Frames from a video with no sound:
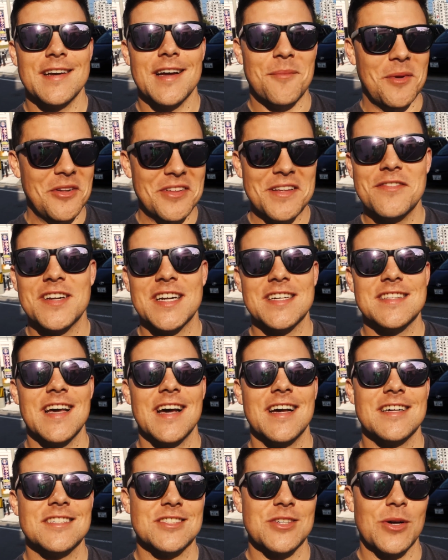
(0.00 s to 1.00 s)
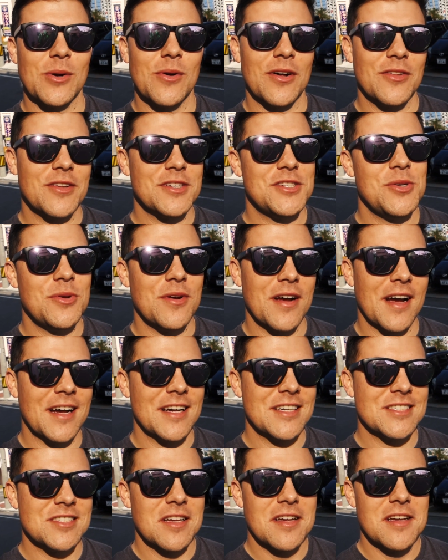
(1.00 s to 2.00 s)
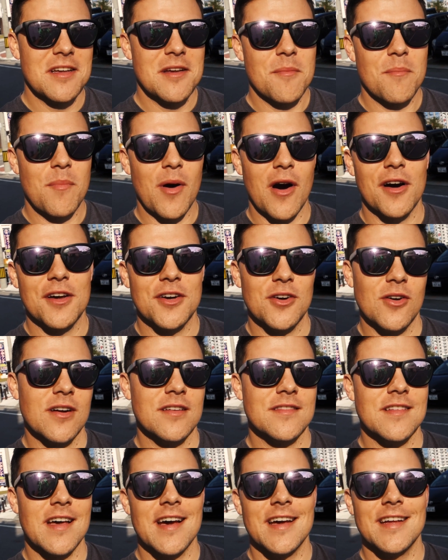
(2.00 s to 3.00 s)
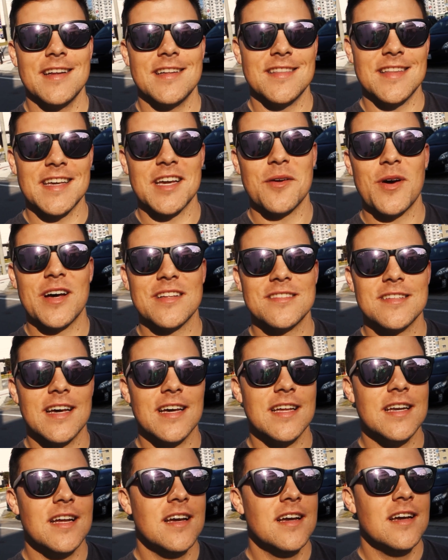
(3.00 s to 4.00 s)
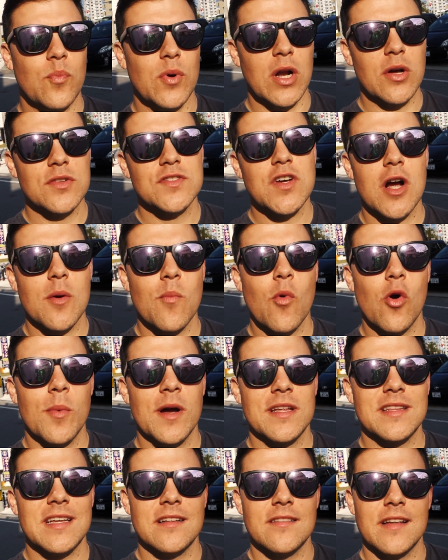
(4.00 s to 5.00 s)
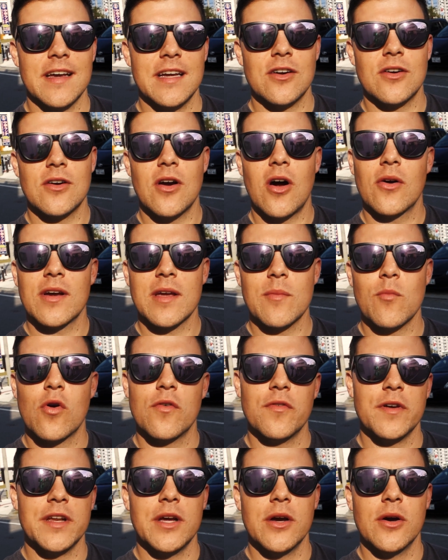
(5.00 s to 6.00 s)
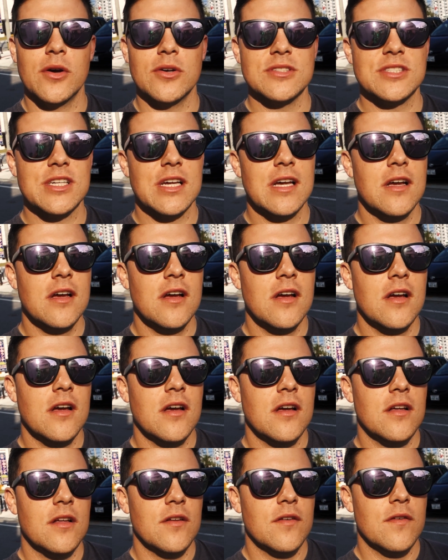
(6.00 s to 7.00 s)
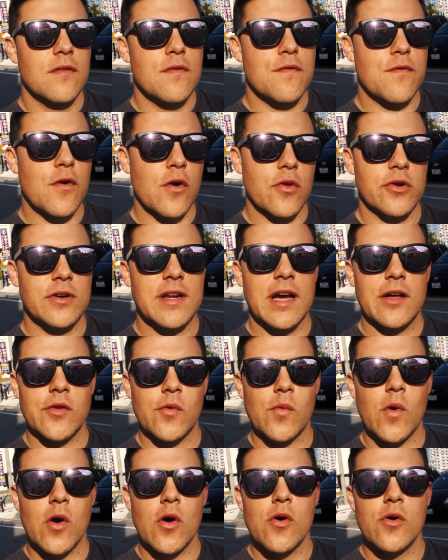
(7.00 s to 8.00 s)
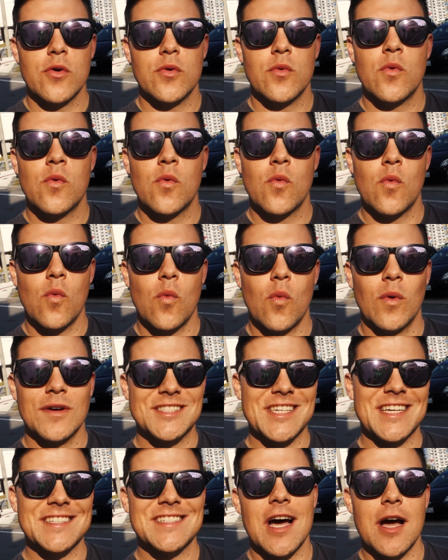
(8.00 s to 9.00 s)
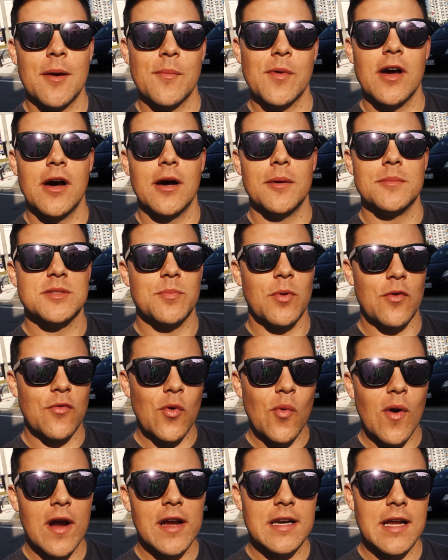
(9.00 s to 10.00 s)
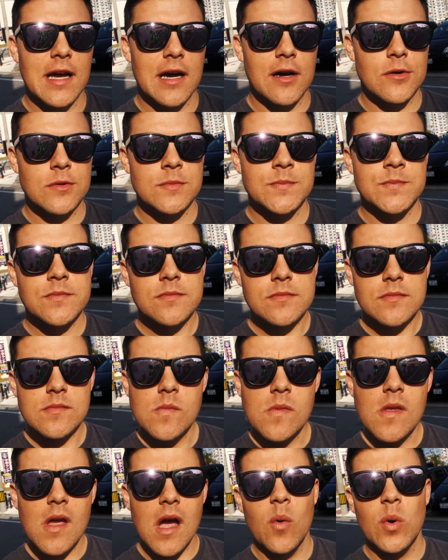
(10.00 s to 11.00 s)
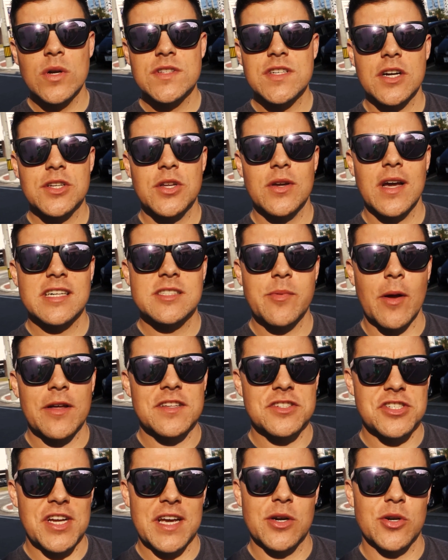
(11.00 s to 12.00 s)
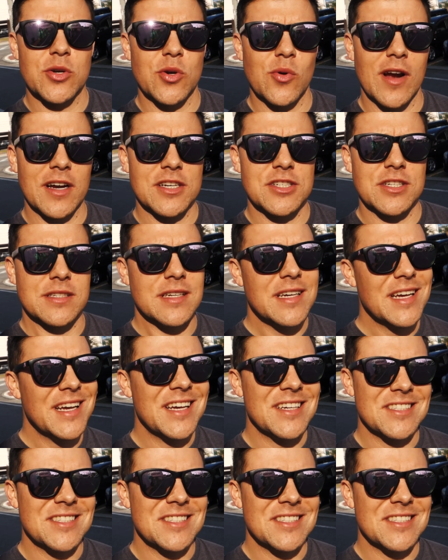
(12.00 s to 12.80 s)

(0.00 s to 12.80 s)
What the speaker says: I'm gonna leave it at that, so I'll let you guys ponder on that and think about that. But I'll talk more about that later. I'll get more videos further down the road once that time comes. But for right now, I wanna talk to you guys about the channel direction.